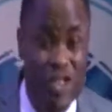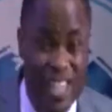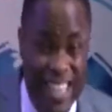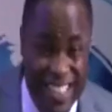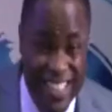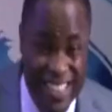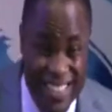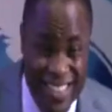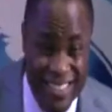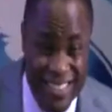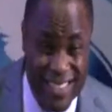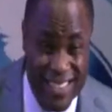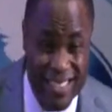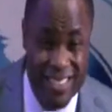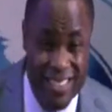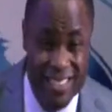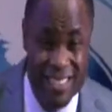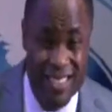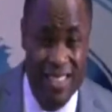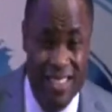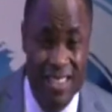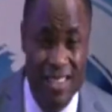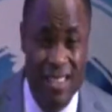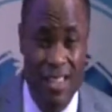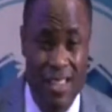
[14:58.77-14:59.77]
need.
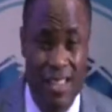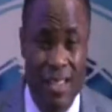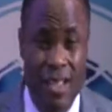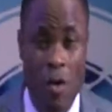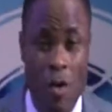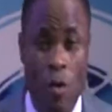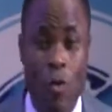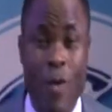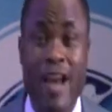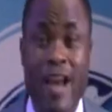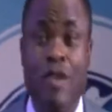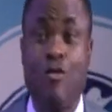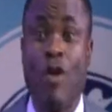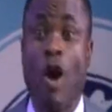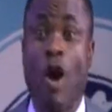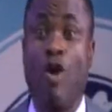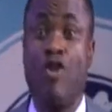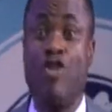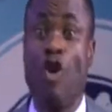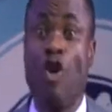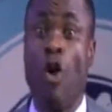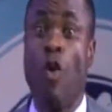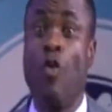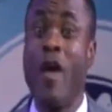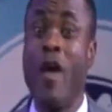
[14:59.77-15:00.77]
When you are
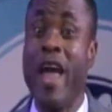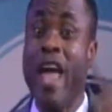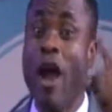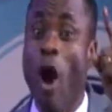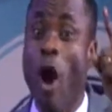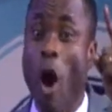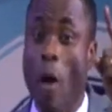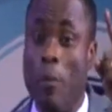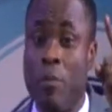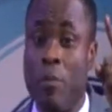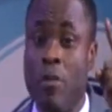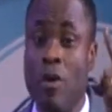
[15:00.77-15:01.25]
on your way up,